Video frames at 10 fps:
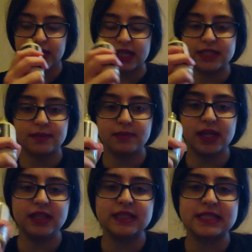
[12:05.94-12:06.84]
And to
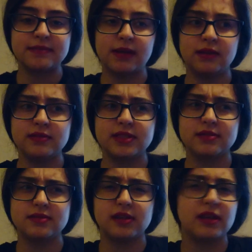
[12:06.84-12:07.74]
me, this smells
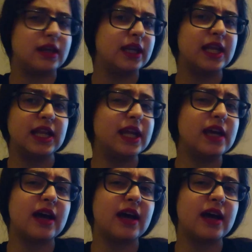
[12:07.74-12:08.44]
nearly